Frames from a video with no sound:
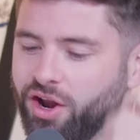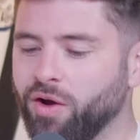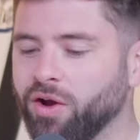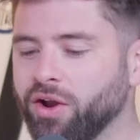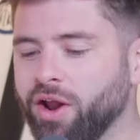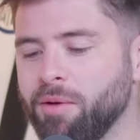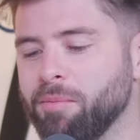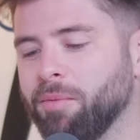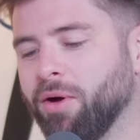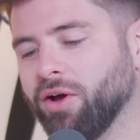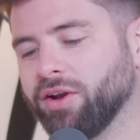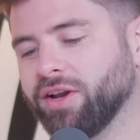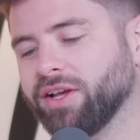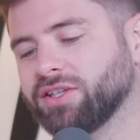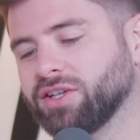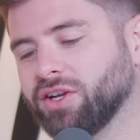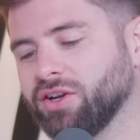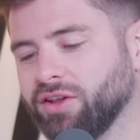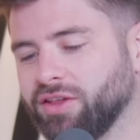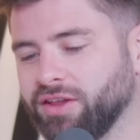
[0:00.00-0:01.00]
don't mind it
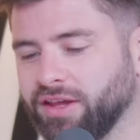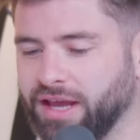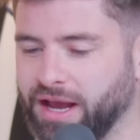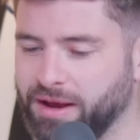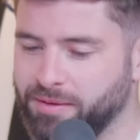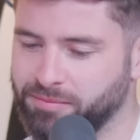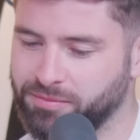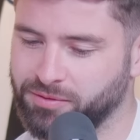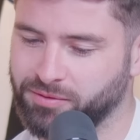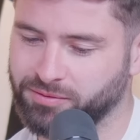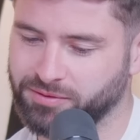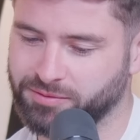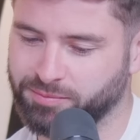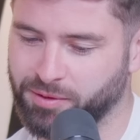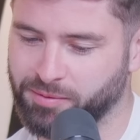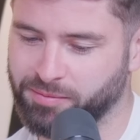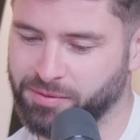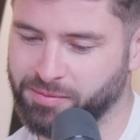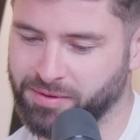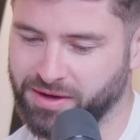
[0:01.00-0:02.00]
because I do think Campbell was
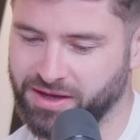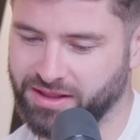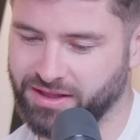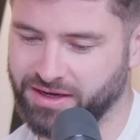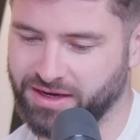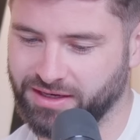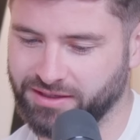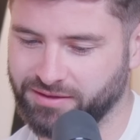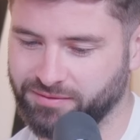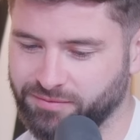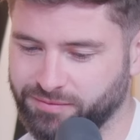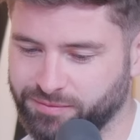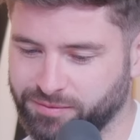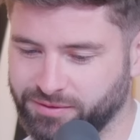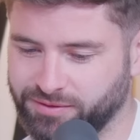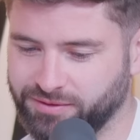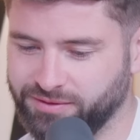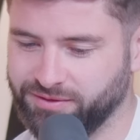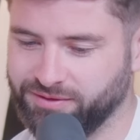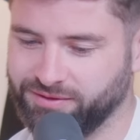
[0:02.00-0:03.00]
probably better than Adams,
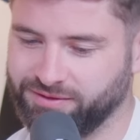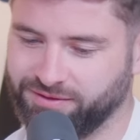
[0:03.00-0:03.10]
but